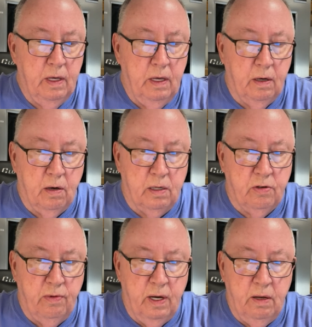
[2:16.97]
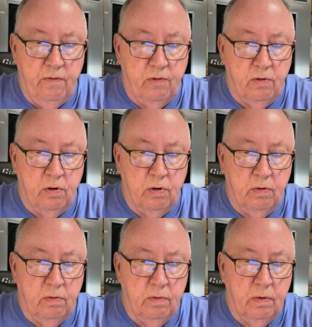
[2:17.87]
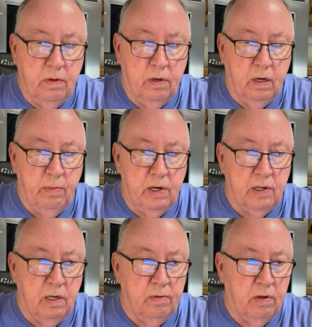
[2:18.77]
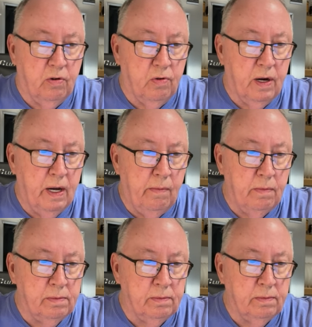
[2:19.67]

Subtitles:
incarcerated for the commission of a crime